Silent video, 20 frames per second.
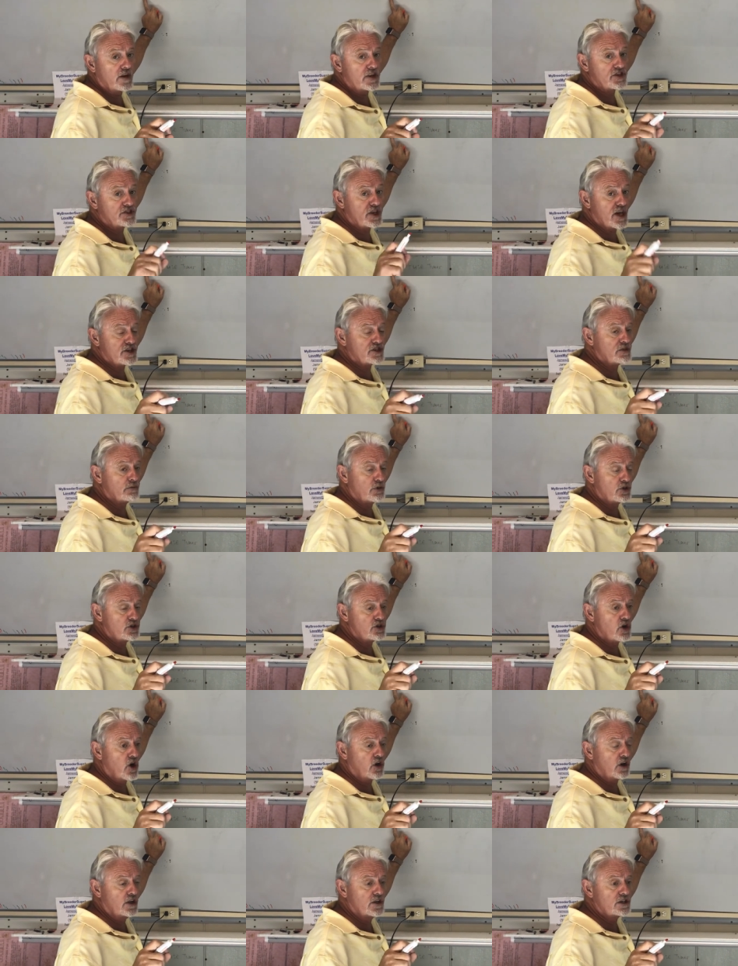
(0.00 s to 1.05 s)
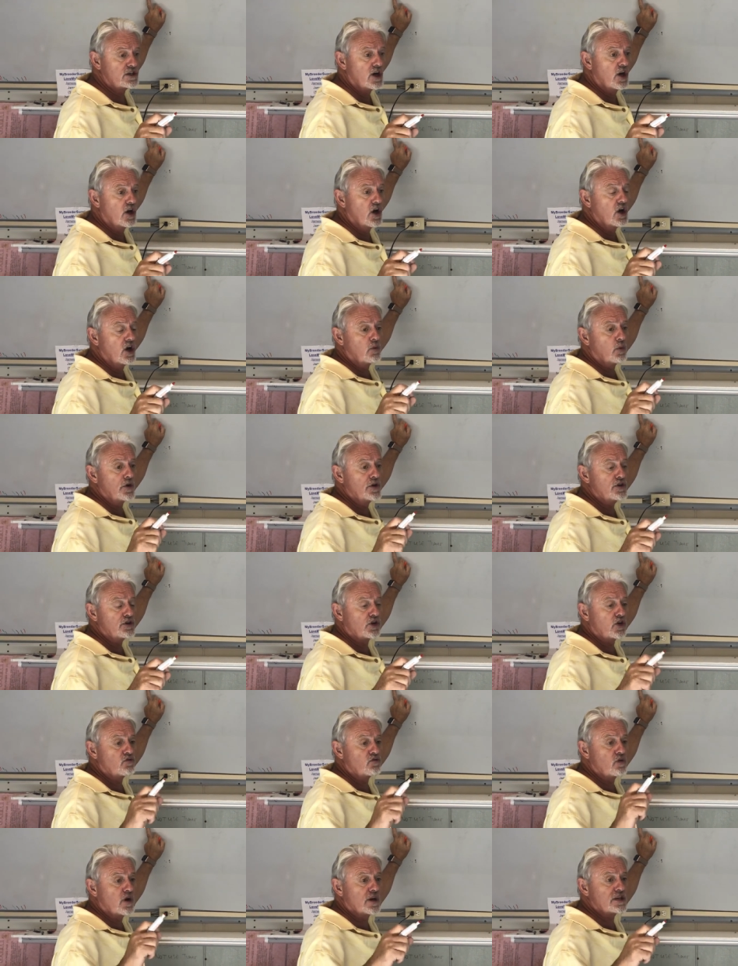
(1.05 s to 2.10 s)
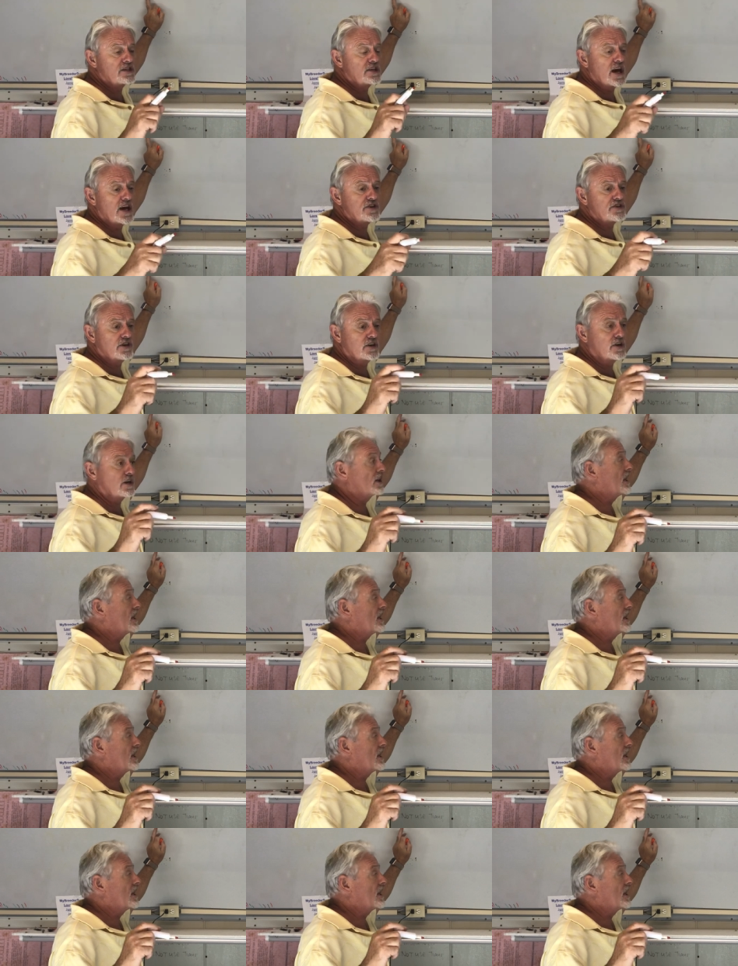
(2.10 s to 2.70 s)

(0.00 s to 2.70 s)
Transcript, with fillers: There's testable chocolate, where you can run a test and